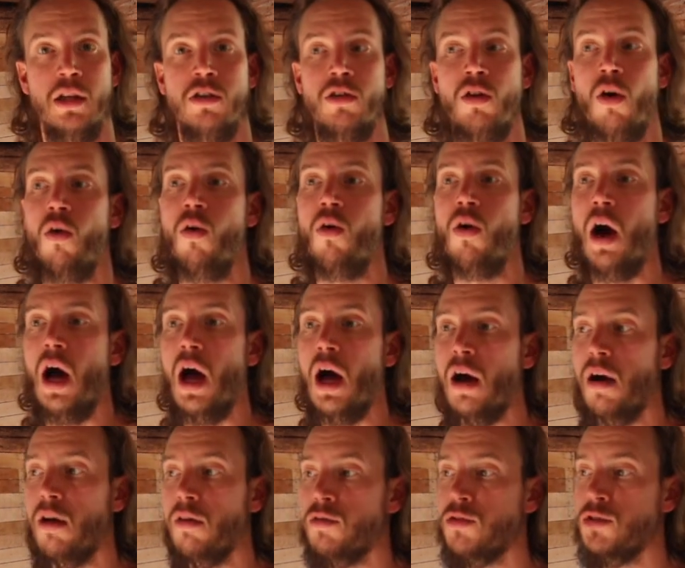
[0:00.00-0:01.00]
So
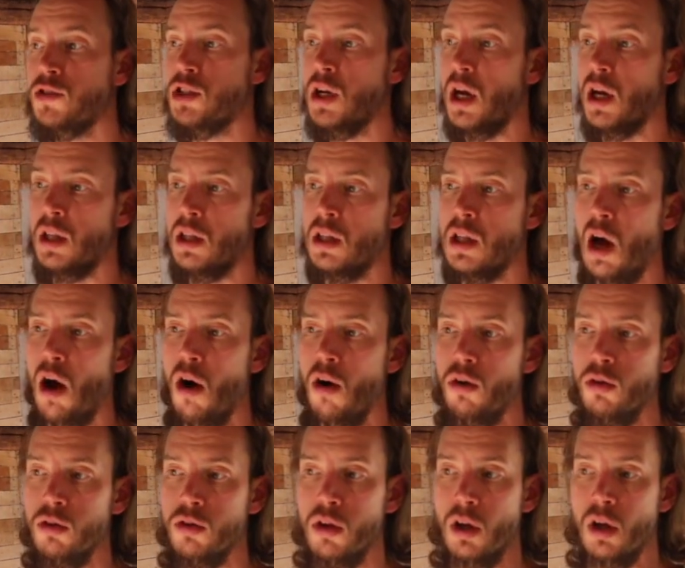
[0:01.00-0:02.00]
I've checked
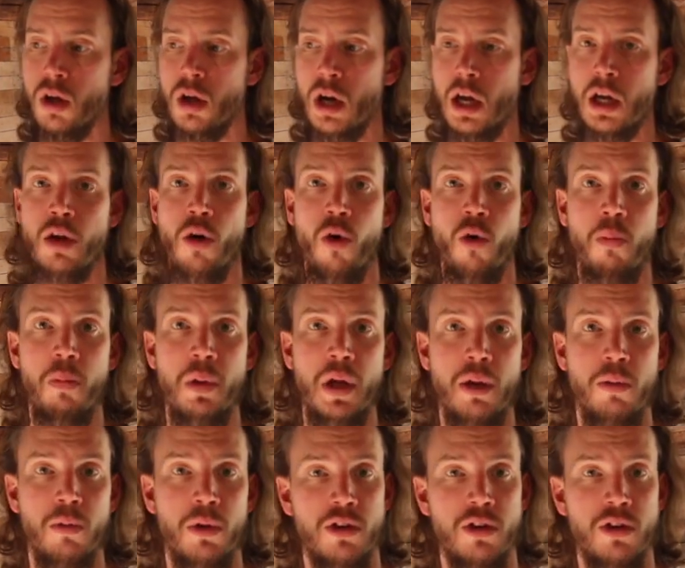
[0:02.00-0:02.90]
out Ryobi,